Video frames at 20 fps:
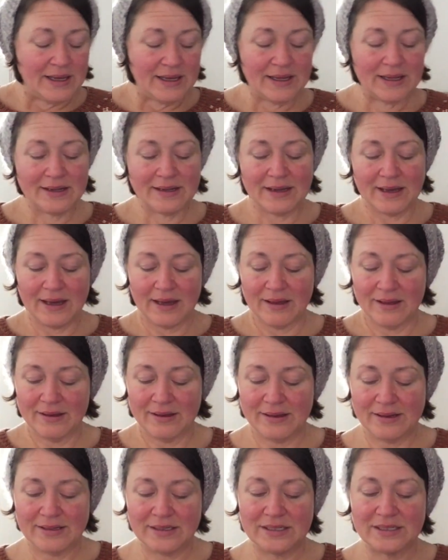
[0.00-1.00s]
And yeah,
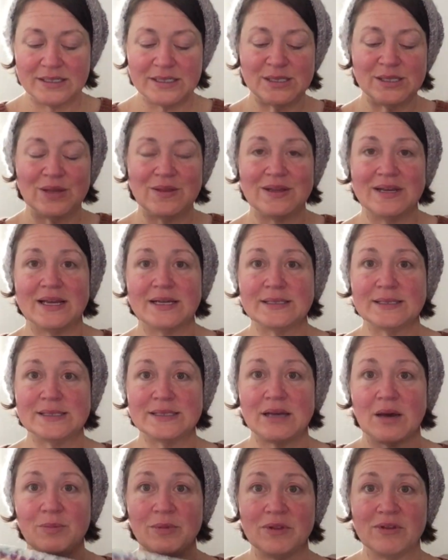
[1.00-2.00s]
so the next
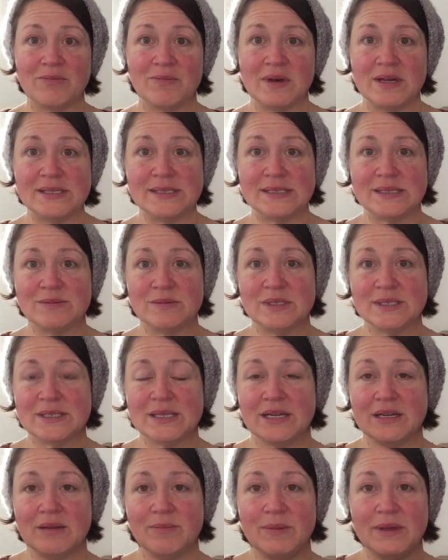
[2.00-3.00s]
couple of months, I'm just
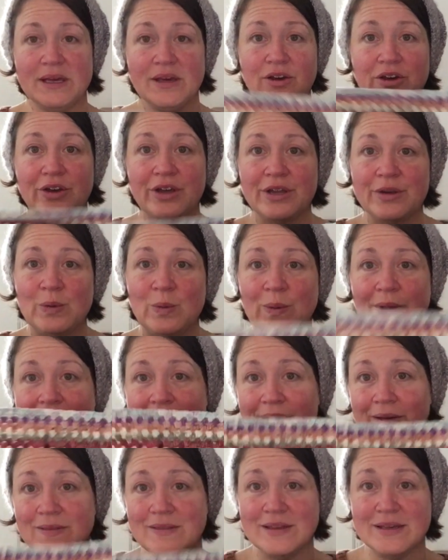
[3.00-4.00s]
going to be hooking
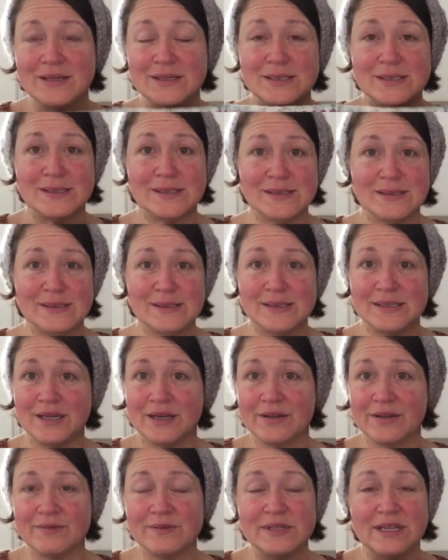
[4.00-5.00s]
away on this
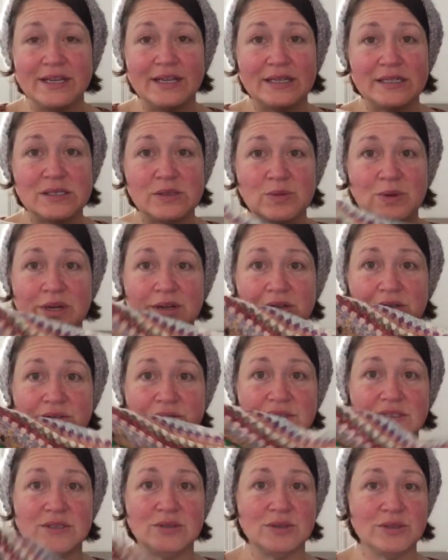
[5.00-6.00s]
instead of knitting
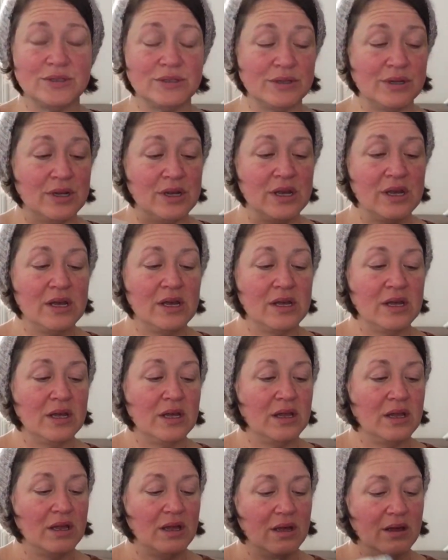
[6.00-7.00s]
sweaters or
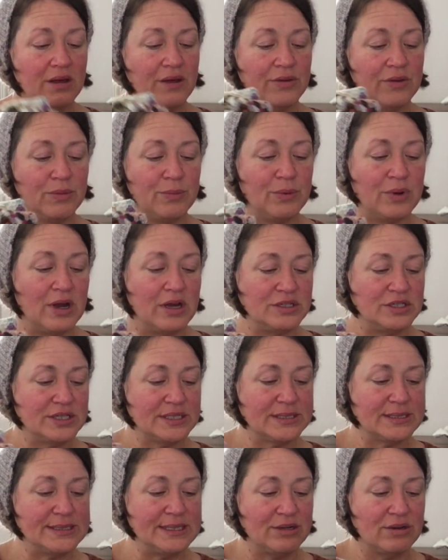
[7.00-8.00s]
other
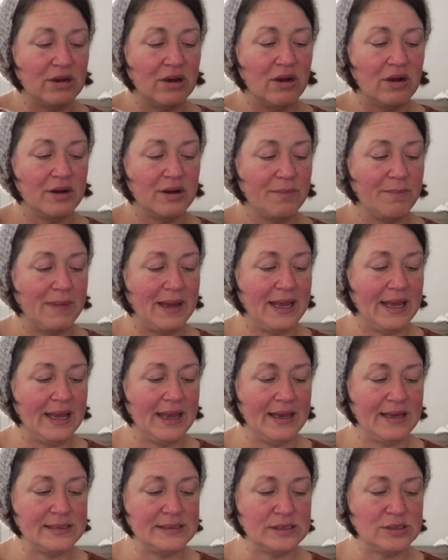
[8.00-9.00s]
projects that are hard on my
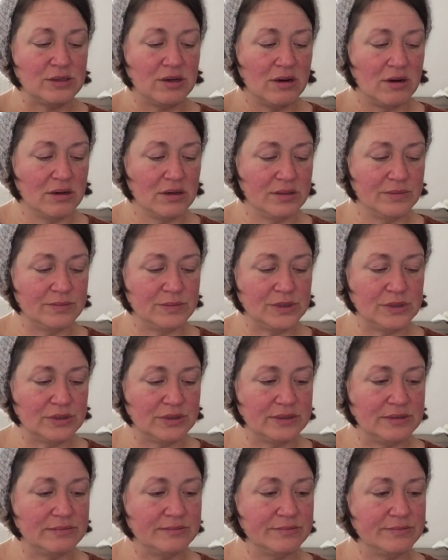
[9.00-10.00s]
hands or arms or